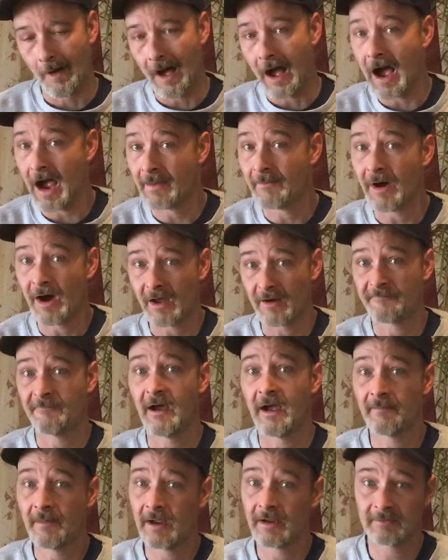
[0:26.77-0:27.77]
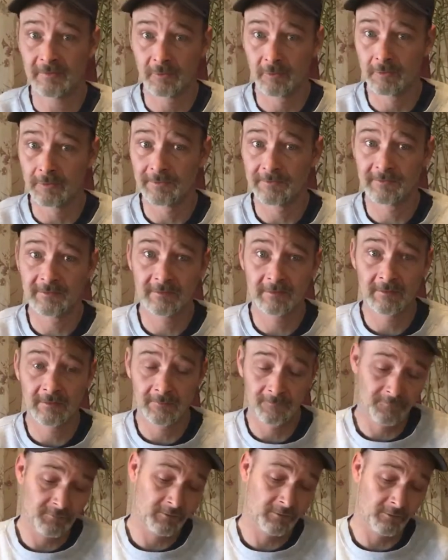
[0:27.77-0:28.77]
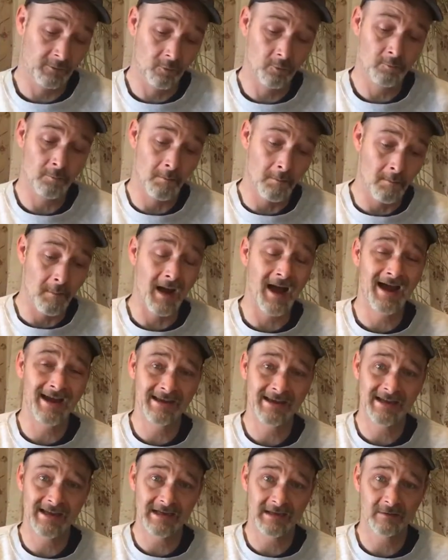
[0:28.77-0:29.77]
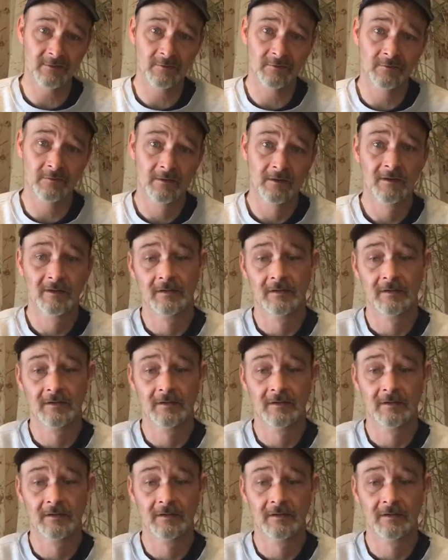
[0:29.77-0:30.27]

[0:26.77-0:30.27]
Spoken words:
I modify my tools to suit my needs.